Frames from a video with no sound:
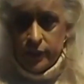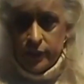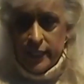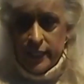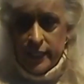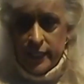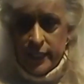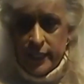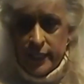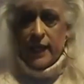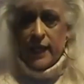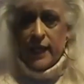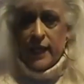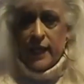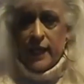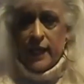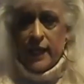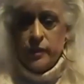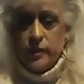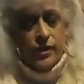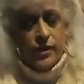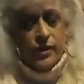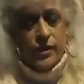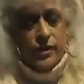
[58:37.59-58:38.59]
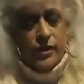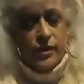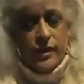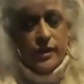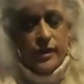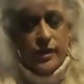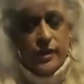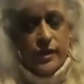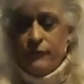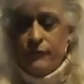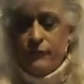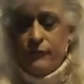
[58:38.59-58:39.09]
You're just going to have to do a
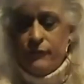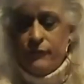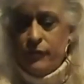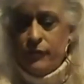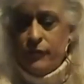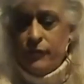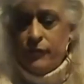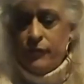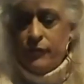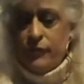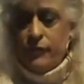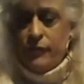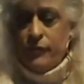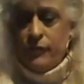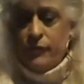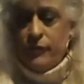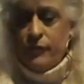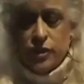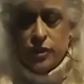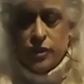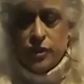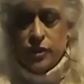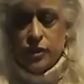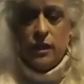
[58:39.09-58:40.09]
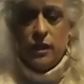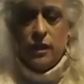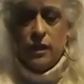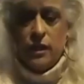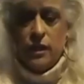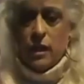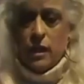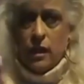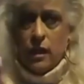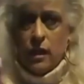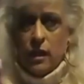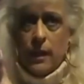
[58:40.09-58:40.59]
lot of searching.
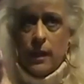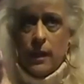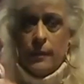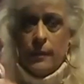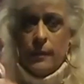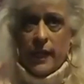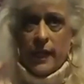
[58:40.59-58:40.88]
Uh,